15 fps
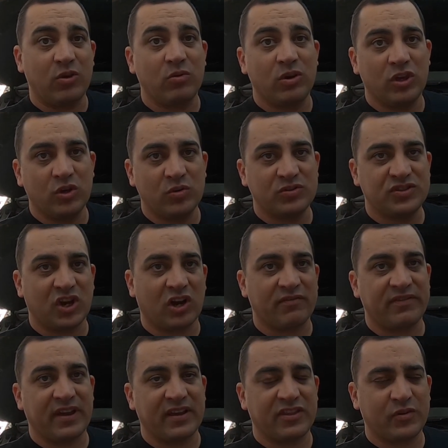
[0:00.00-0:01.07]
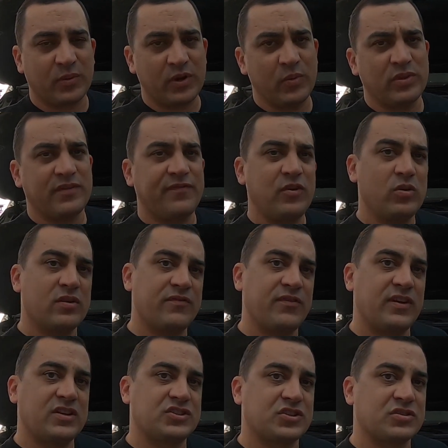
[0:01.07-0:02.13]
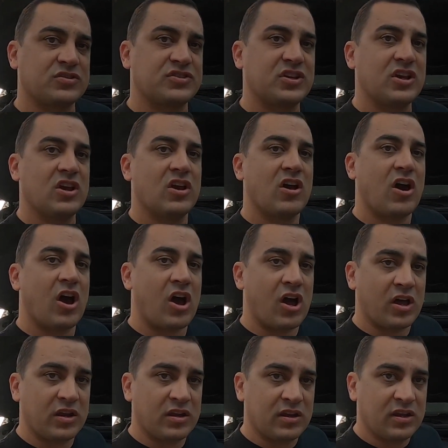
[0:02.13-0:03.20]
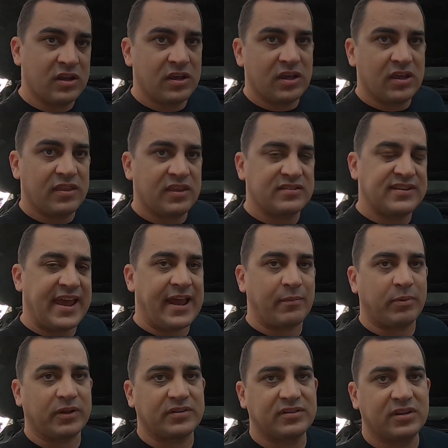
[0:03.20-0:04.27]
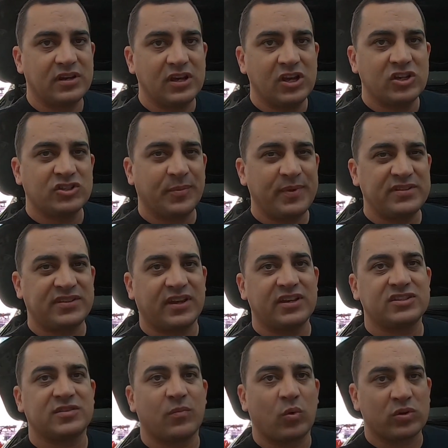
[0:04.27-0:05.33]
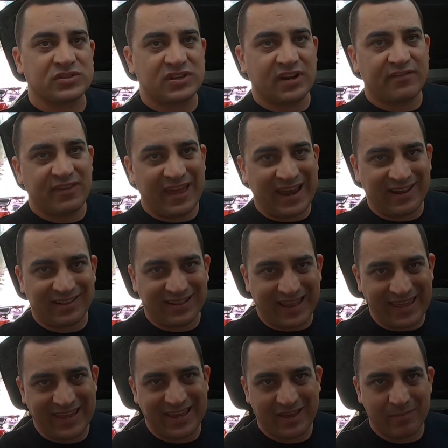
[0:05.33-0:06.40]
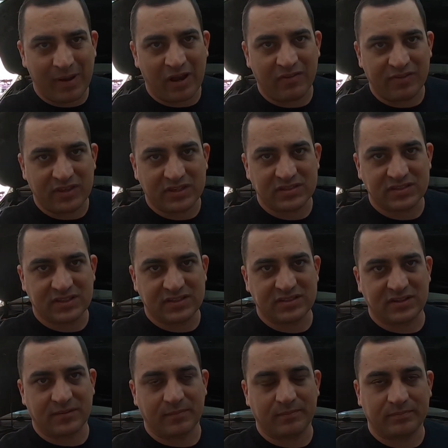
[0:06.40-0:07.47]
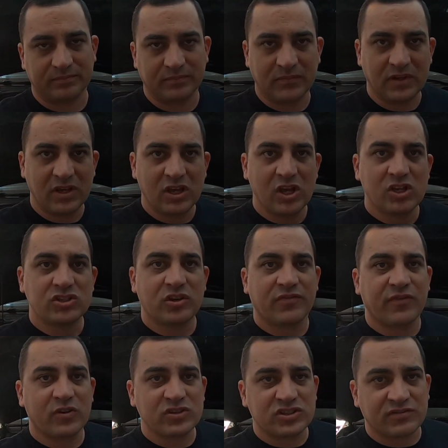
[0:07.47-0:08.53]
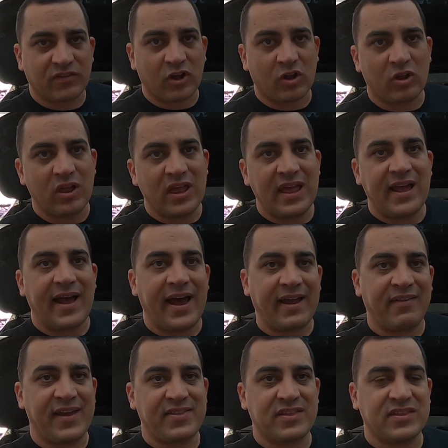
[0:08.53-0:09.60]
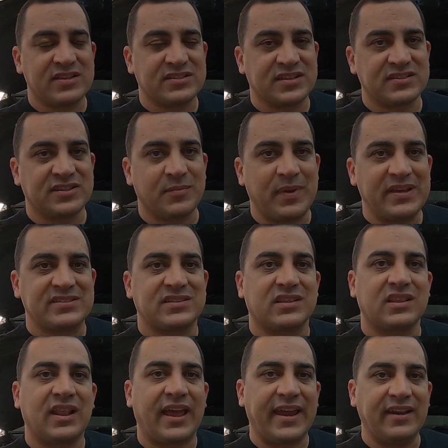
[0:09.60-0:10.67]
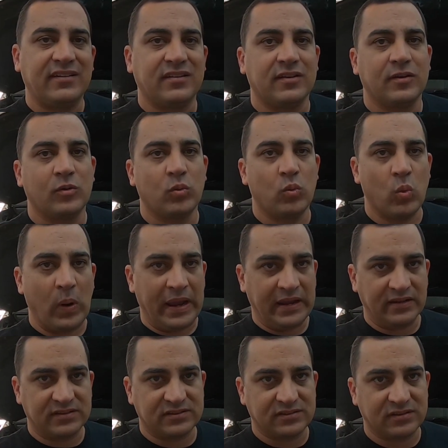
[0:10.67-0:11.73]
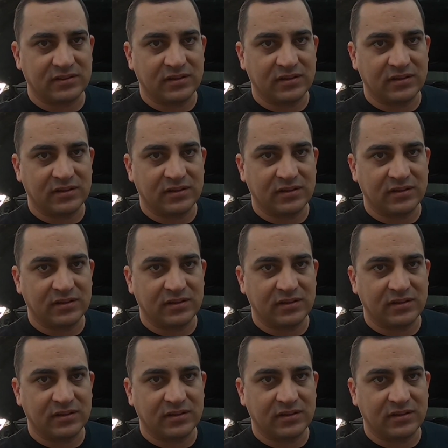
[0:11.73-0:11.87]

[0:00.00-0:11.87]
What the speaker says: use the RVI3 with a few of the features on the tablet. So let me tell you some more stuff that I like about this system. So first of all, I like that the system is lightweight.